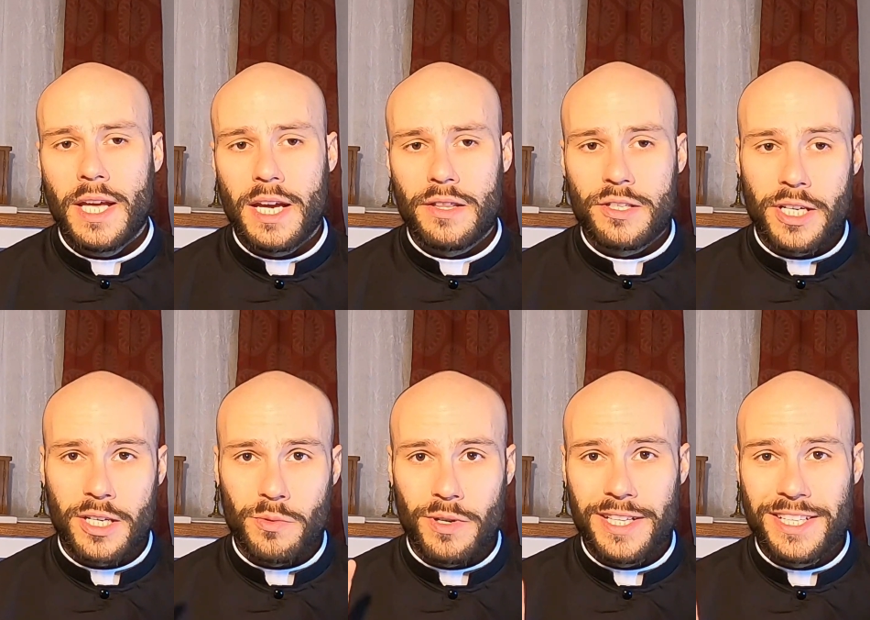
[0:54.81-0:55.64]
And the
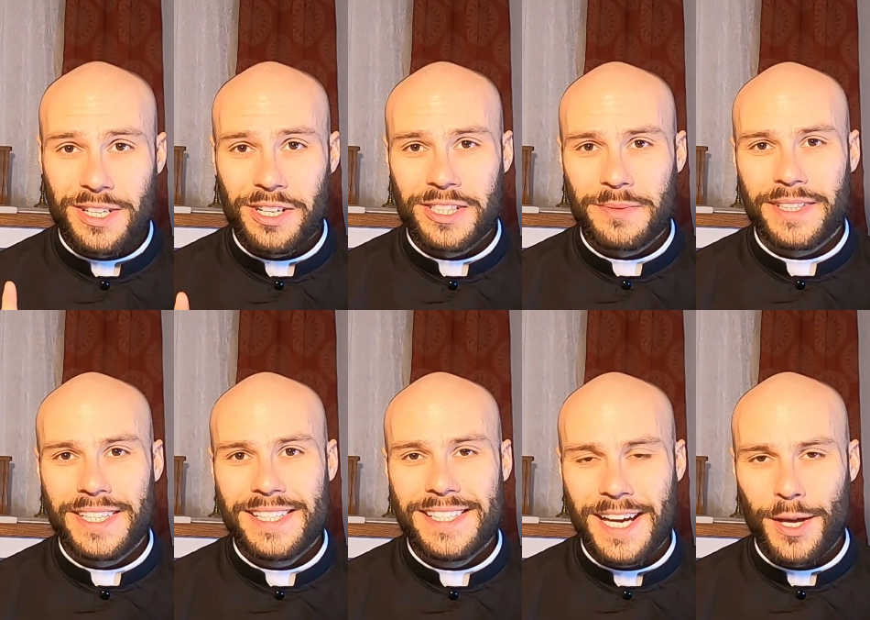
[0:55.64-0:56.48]
second one is ultimately
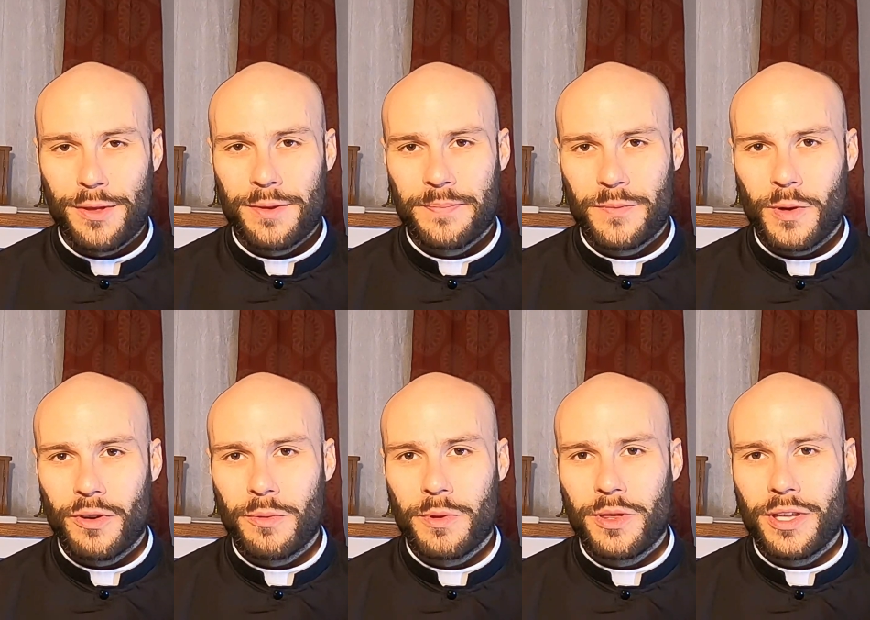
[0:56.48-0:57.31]
death. Or
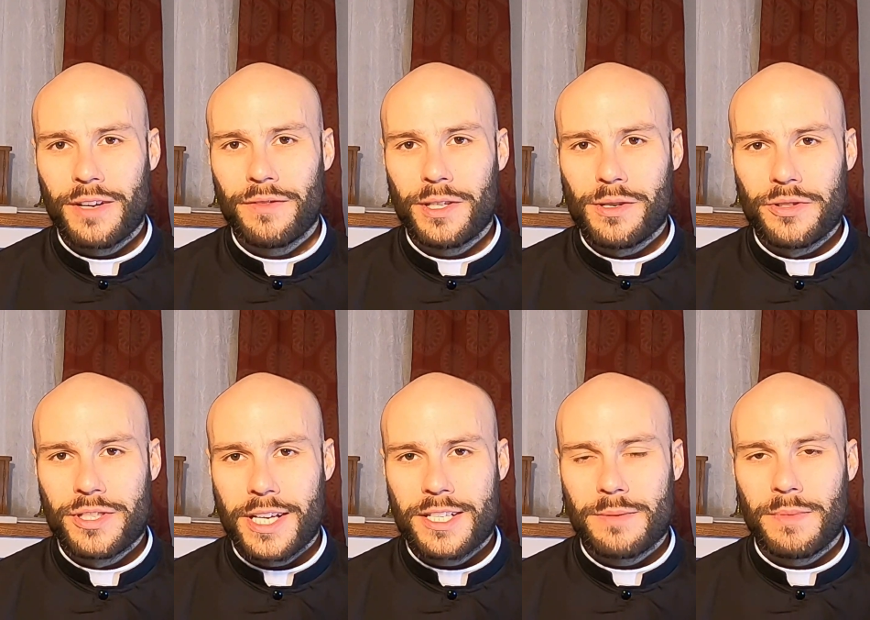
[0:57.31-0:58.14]
when we think of the Old
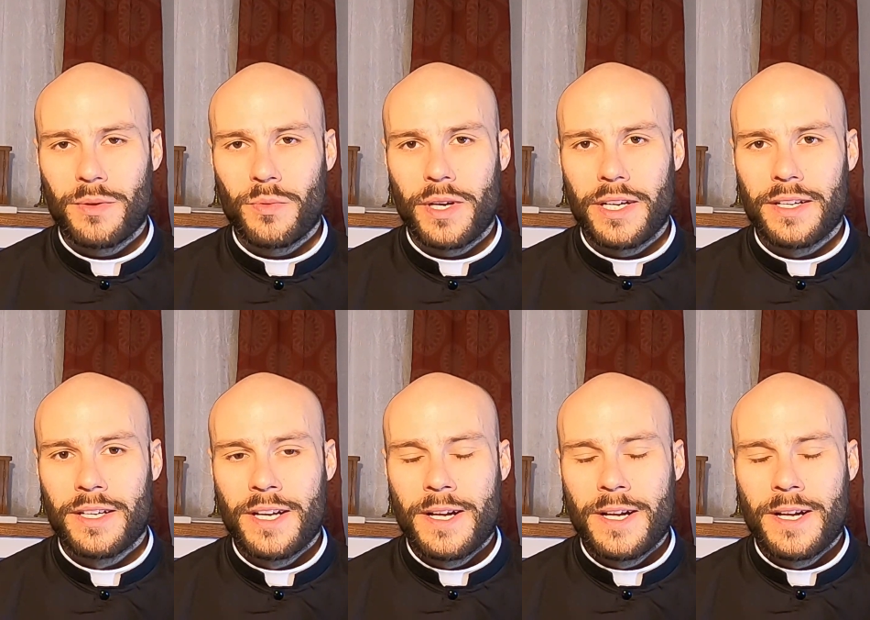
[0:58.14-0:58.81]
Testament, when